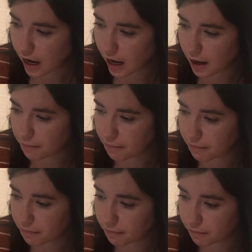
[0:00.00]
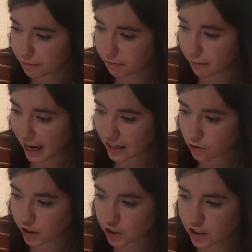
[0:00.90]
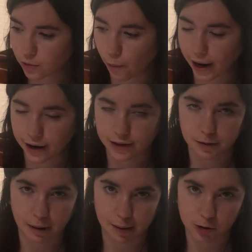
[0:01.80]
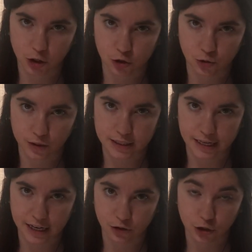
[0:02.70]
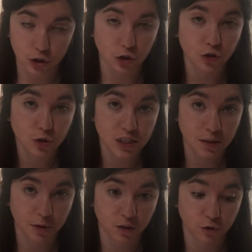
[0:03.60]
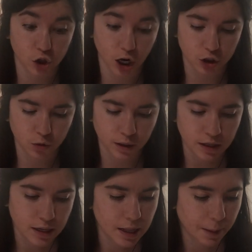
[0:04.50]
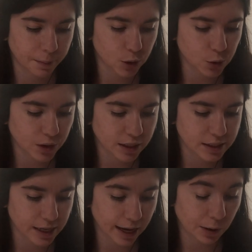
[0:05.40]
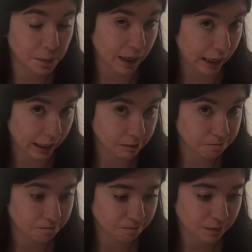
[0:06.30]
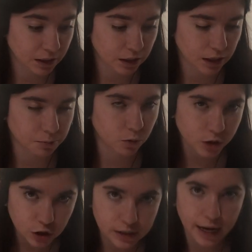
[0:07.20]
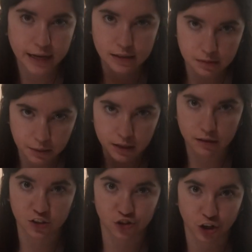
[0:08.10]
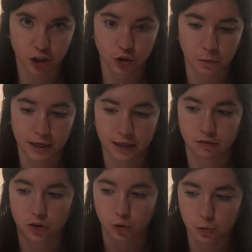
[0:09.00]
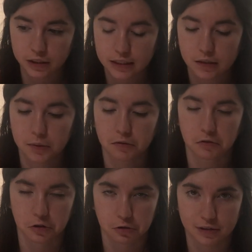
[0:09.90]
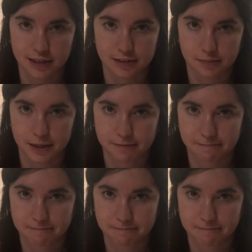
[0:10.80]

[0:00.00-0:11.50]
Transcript: Um, my next question is where in the Bible is our story today? So I already told you it's in the book of Joshua, but who can tell me um, which testament is Joshua in? The Old Testament or the New Testament?